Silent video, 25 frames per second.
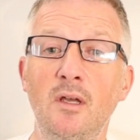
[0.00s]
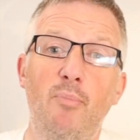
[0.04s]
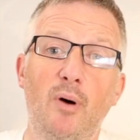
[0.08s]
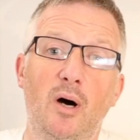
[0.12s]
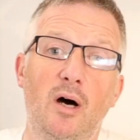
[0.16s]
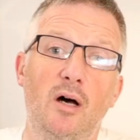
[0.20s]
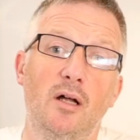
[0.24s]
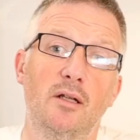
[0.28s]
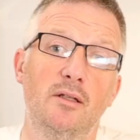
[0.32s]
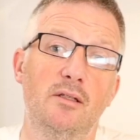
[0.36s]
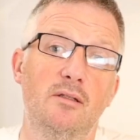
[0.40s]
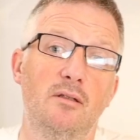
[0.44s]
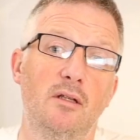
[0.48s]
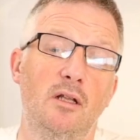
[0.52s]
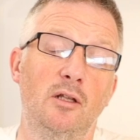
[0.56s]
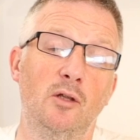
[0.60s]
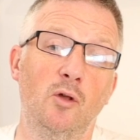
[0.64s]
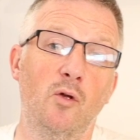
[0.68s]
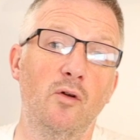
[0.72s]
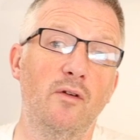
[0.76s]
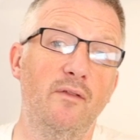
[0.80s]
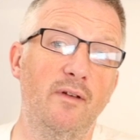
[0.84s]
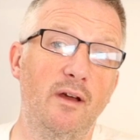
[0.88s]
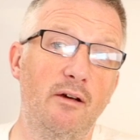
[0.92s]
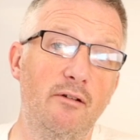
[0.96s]
but a
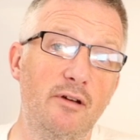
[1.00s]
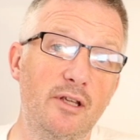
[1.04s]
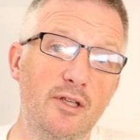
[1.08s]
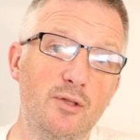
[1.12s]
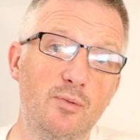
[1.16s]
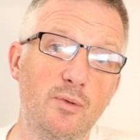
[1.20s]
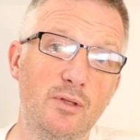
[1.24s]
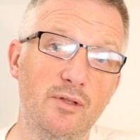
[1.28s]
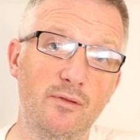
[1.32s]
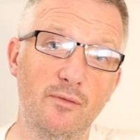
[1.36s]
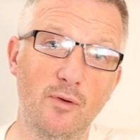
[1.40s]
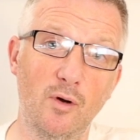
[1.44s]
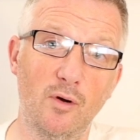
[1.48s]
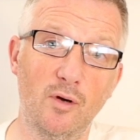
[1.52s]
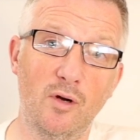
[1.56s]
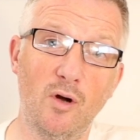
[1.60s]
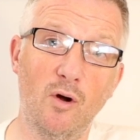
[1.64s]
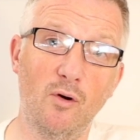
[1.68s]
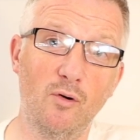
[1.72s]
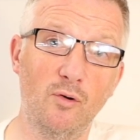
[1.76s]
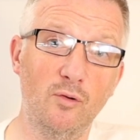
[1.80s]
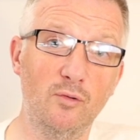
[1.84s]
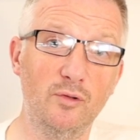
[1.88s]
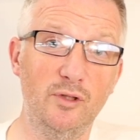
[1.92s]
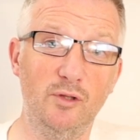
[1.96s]
lot of areas which have got
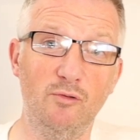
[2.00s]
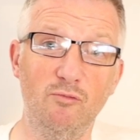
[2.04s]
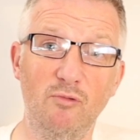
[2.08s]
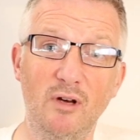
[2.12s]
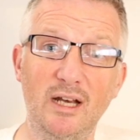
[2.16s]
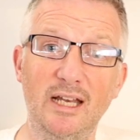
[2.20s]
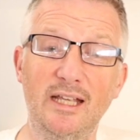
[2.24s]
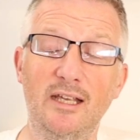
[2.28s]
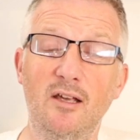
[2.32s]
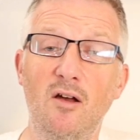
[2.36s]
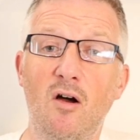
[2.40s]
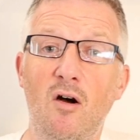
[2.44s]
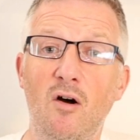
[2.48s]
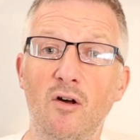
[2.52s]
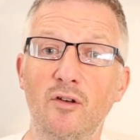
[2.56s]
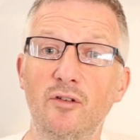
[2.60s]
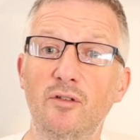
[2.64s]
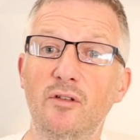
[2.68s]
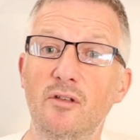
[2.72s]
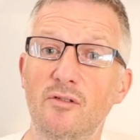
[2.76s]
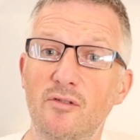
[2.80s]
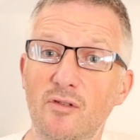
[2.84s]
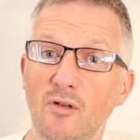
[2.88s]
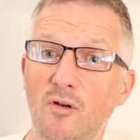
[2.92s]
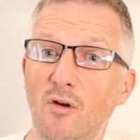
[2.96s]
coral you really can't,
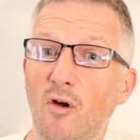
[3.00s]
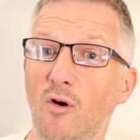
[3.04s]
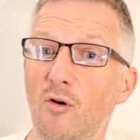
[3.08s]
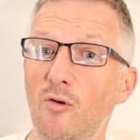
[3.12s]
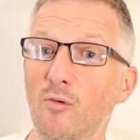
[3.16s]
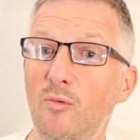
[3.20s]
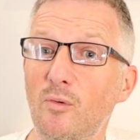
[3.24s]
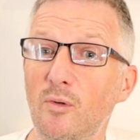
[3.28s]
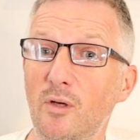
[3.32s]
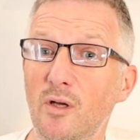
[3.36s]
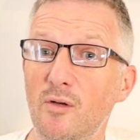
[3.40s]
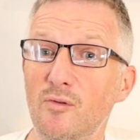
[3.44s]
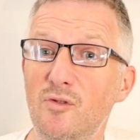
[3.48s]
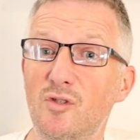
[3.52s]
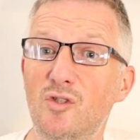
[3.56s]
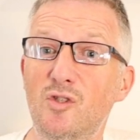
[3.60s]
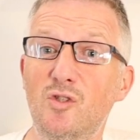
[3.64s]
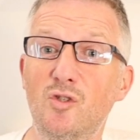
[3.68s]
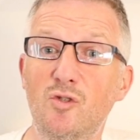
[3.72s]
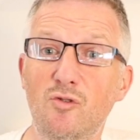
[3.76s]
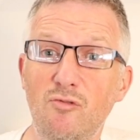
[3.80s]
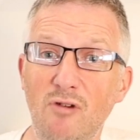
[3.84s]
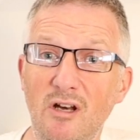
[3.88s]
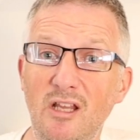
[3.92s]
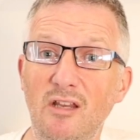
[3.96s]
because the coral will go
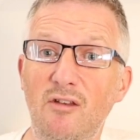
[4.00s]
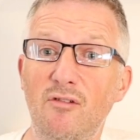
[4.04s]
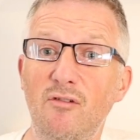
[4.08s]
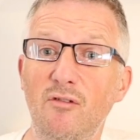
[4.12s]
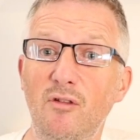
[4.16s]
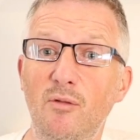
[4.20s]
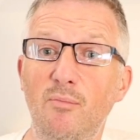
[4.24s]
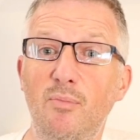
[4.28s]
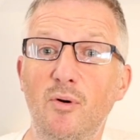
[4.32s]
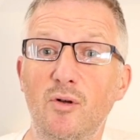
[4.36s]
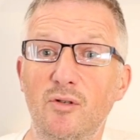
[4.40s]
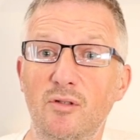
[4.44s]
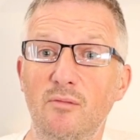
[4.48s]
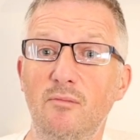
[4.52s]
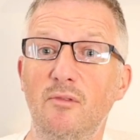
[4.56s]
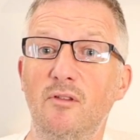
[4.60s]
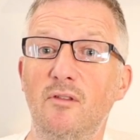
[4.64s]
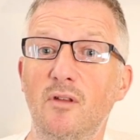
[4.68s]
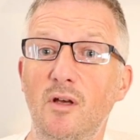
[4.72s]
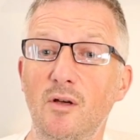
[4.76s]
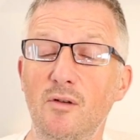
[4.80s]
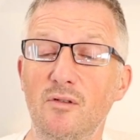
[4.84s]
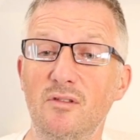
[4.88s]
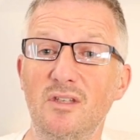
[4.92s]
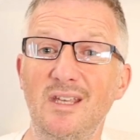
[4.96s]
straight through the bottom of
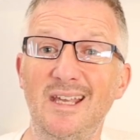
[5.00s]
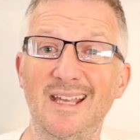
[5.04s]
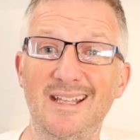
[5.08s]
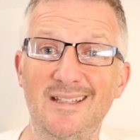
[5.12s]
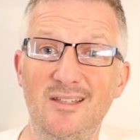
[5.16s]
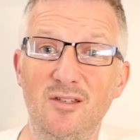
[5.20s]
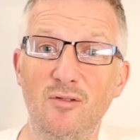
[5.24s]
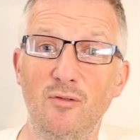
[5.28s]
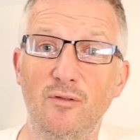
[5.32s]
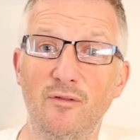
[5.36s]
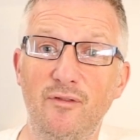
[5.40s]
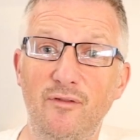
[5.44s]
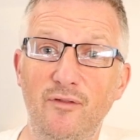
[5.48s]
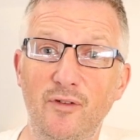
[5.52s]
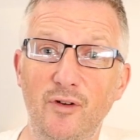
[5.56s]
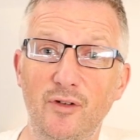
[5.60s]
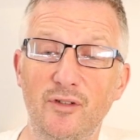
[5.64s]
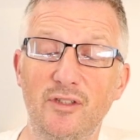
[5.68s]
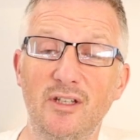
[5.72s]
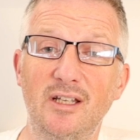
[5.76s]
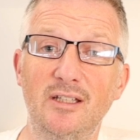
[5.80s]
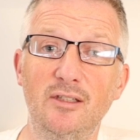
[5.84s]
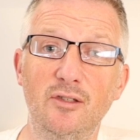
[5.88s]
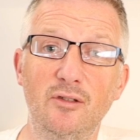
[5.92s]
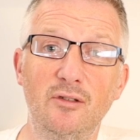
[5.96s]
those into your
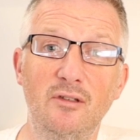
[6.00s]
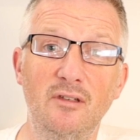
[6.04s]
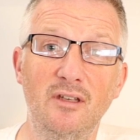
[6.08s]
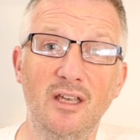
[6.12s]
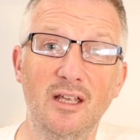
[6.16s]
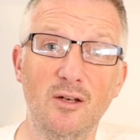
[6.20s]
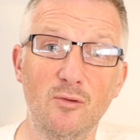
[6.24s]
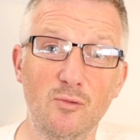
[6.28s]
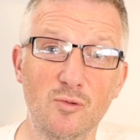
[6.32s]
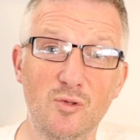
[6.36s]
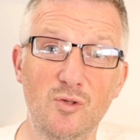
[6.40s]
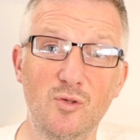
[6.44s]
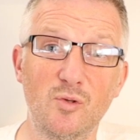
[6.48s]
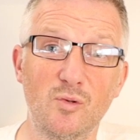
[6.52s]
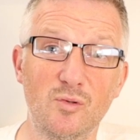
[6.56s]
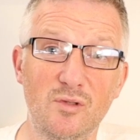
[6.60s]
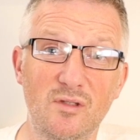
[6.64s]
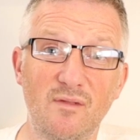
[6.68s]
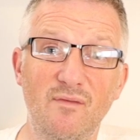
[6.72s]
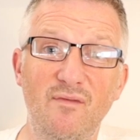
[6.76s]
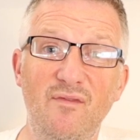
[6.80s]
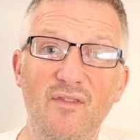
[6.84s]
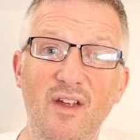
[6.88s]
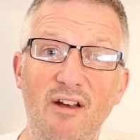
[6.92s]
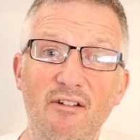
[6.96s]
foot, and you can get all sorts
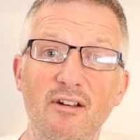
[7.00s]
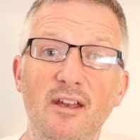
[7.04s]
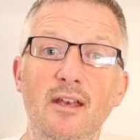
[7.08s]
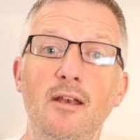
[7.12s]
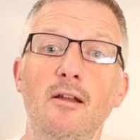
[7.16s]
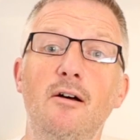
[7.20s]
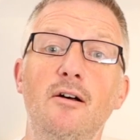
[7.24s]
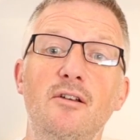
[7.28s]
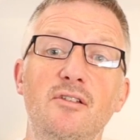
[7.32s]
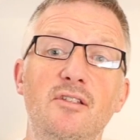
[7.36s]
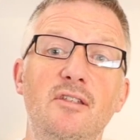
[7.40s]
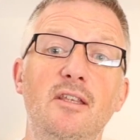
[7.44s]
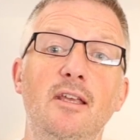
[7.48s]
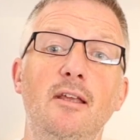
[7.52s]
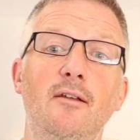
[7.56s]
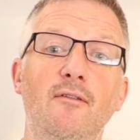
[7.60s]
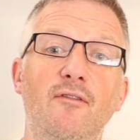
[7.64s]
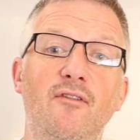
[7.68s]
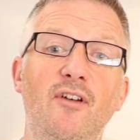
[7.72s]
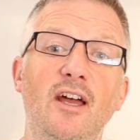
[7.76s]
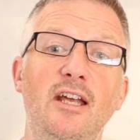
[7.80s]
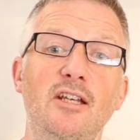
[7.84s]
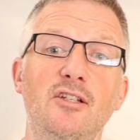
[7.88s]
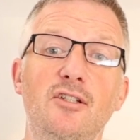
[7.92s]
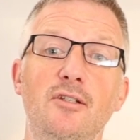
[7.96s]
of very nasty
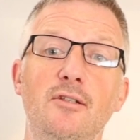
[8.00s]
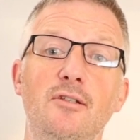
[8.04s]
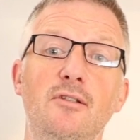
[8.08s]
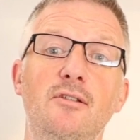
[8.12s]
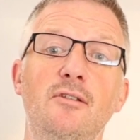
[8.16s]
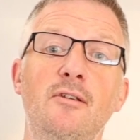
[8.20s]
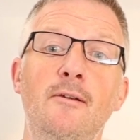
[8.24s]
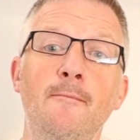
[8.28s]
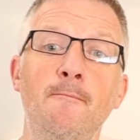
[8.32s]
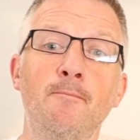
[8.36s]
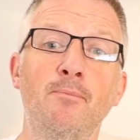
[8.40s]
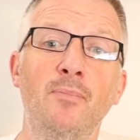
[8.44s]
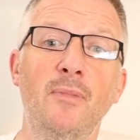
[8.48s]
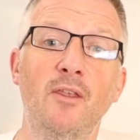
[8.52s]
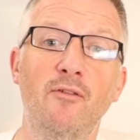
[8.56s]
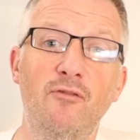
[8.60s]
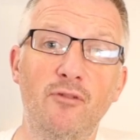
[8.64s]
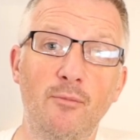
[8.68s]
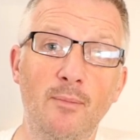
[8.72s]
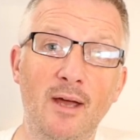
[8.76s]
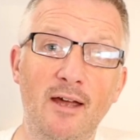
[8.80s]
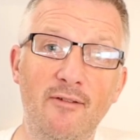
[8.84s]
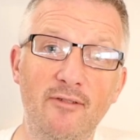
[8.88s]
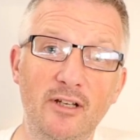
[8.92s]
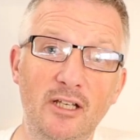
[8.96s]
infections
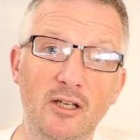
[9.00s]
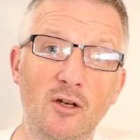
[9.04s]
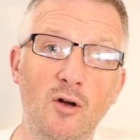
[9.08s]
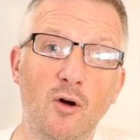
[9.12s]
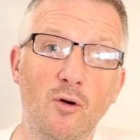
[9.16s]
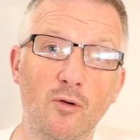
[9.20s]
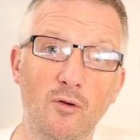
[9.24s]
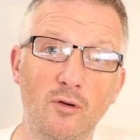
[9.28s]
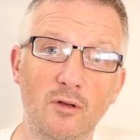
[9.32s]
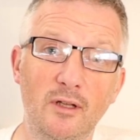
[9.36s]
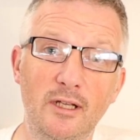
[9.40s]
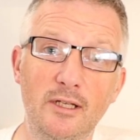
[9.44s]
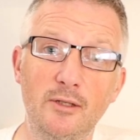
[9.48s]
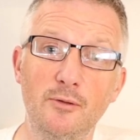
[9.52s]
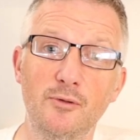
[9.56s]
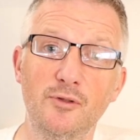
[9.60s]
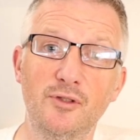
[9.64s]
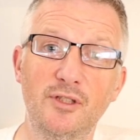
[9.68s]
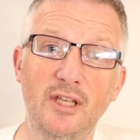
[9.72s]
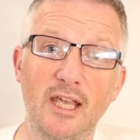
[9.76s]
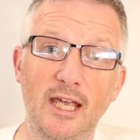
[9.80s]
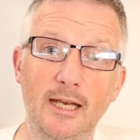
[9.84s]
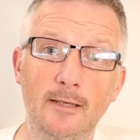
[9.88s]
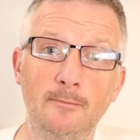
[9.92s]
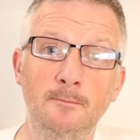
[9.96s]
from having coral in your
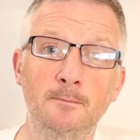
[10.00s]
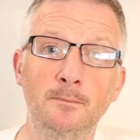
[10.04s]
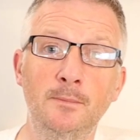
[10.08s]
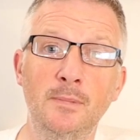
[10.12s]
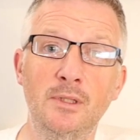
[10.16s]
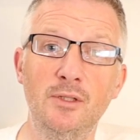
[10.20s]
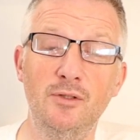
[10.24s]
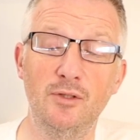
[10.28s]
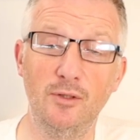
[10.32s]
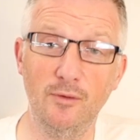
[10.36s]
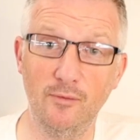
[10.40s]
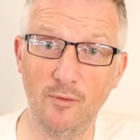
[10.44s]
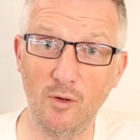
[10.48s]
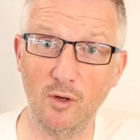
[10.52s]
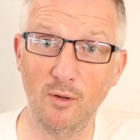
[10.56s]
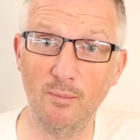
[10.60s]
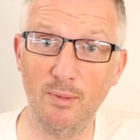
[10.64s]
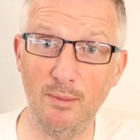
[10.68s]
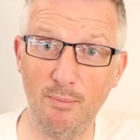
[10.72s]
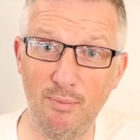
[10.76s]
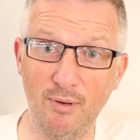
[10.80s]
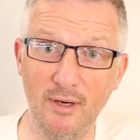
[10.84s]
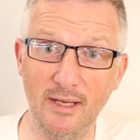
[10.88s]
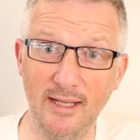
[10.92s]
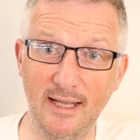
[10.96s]
skin. So you've got to
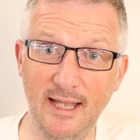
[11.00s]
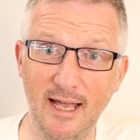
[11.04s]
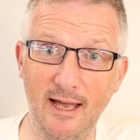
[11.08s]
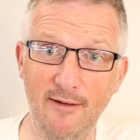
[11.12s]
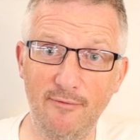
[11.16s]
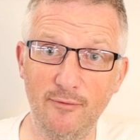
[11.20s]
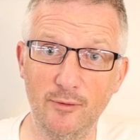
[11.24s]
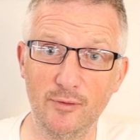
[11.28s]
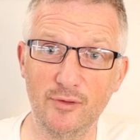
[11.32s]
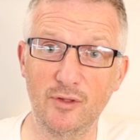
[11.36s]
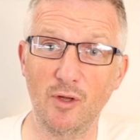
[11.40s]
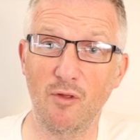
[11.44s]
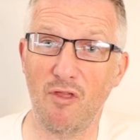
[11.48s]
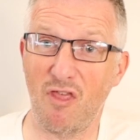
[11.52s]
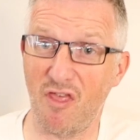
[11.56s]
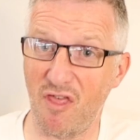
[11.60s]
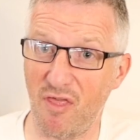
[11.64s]
be pretty careful. So